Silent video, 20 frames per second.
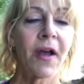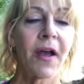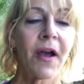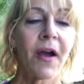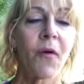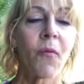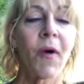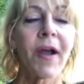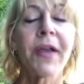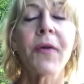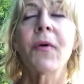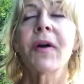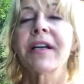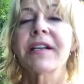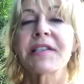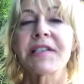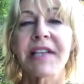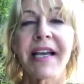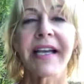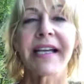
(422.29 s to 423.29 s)
what you want to
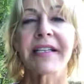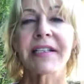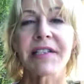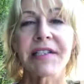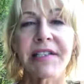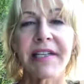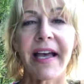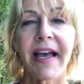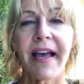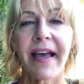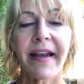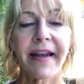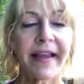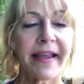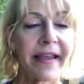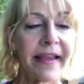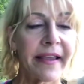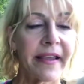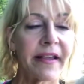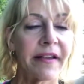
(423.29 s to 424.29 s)
say instead
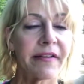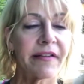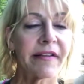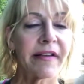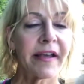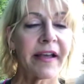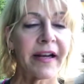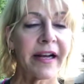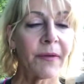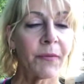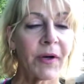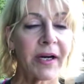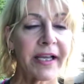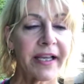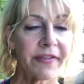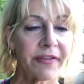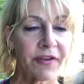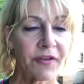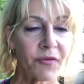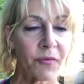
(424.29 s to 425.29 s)
is, and I want to
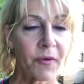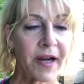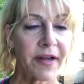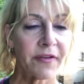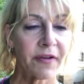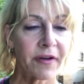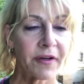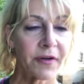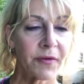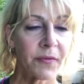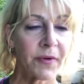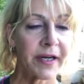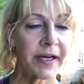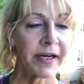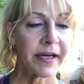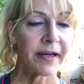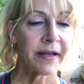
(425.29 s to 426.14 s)
get this right, so I'm going to read it.